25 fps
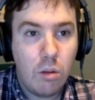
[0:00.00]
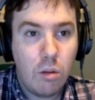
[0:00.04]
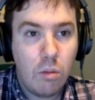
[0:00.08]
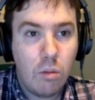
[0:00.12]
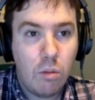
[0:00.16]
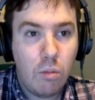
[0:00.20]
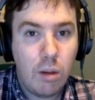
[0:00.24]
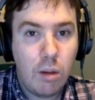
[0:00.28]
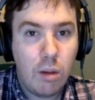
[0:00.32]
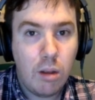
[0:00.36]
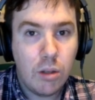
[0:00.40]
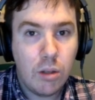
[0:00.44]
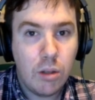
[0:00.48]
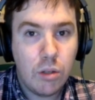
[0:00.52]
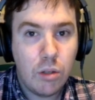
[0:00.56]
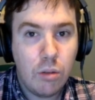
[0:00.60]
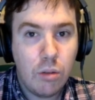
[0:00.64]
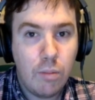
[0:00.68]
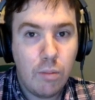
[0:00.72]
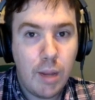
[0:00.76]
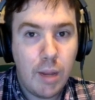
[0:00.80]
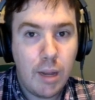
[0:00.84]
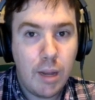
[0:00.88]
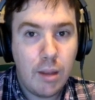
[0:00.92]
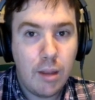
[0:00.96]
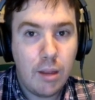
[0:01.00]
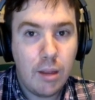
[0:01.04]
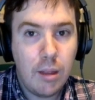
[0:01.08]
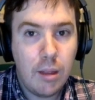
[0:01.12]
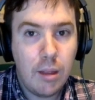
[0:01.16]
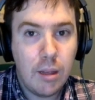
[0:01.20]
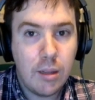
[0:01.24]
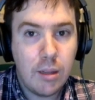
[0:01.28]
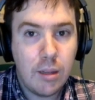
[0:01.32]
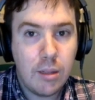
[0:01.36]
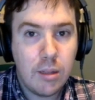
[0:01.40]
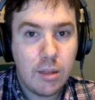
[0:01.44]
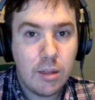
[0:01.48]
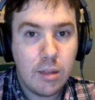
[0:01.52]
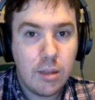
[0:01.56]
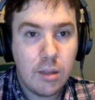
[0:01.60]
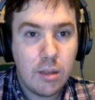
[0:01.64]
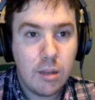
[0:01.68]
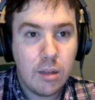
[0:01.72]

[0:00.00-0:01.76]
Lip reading: we also make this